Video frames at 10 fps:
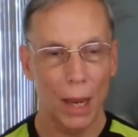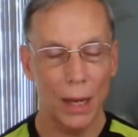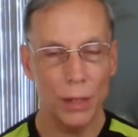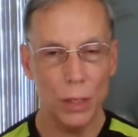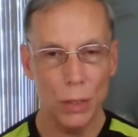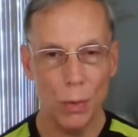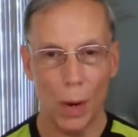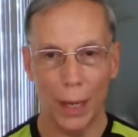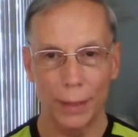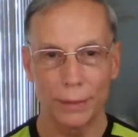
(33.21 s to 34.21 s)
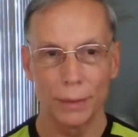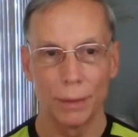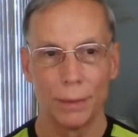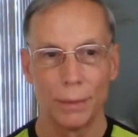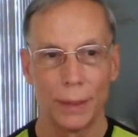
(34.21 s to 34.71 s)
in the US,
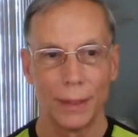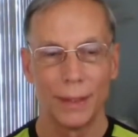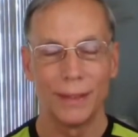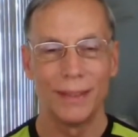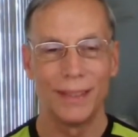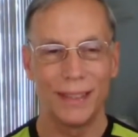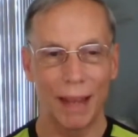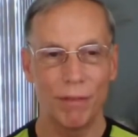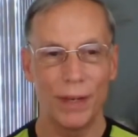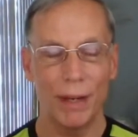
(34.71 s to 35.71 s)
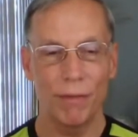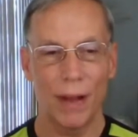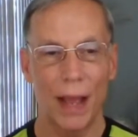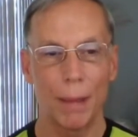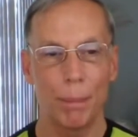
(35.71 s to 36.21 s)

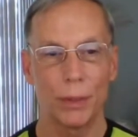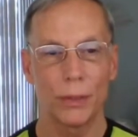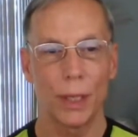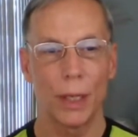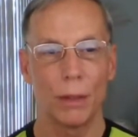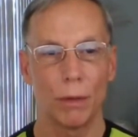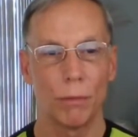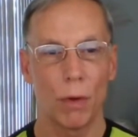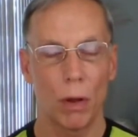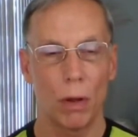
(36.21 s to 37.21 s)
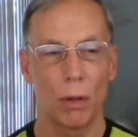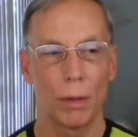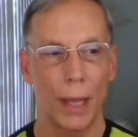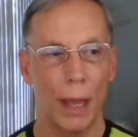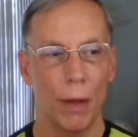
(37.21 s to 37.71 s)
75% of
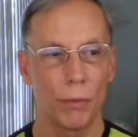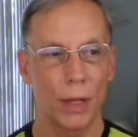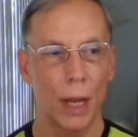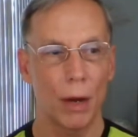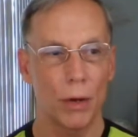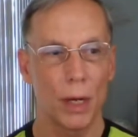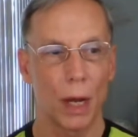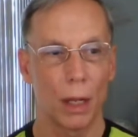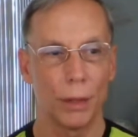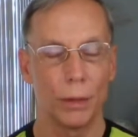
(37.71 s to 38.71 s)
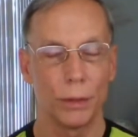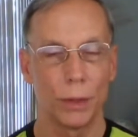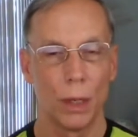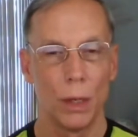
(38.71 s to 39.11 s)
all healthcare dollars